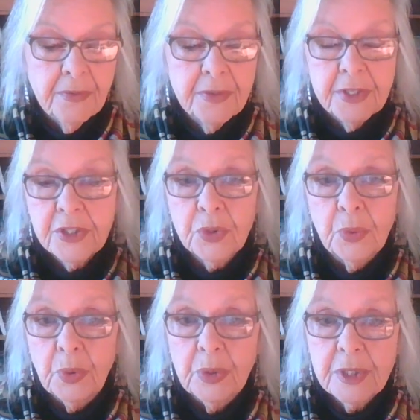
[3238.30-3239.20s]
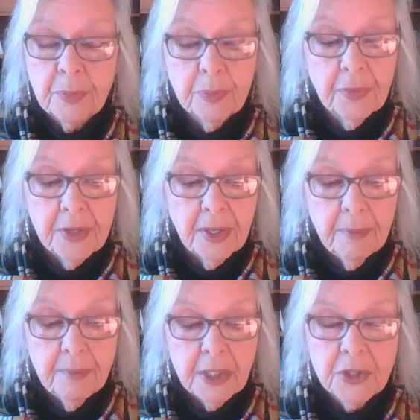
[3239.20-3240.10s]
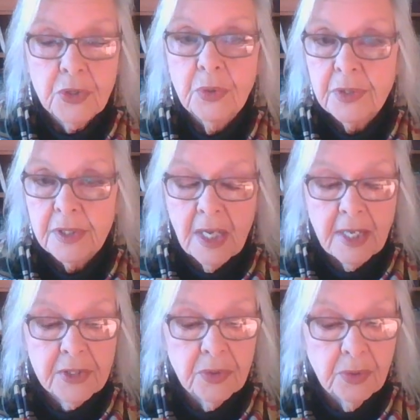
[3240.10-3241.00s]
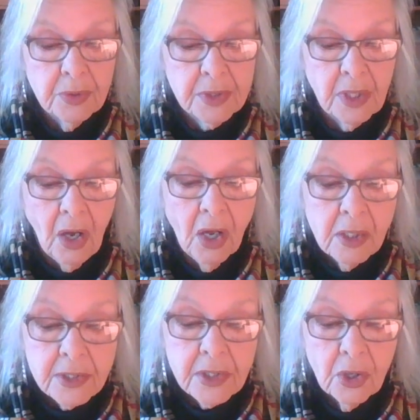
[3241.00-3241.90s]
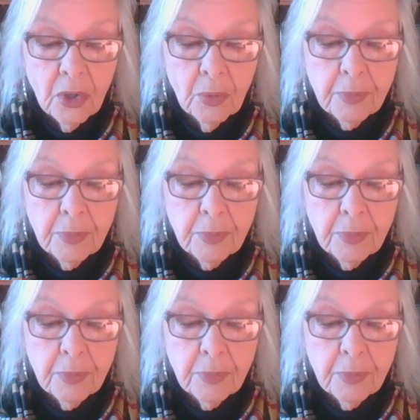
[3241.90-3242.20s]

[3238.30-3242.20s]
The schools, the middle schools and high schools, also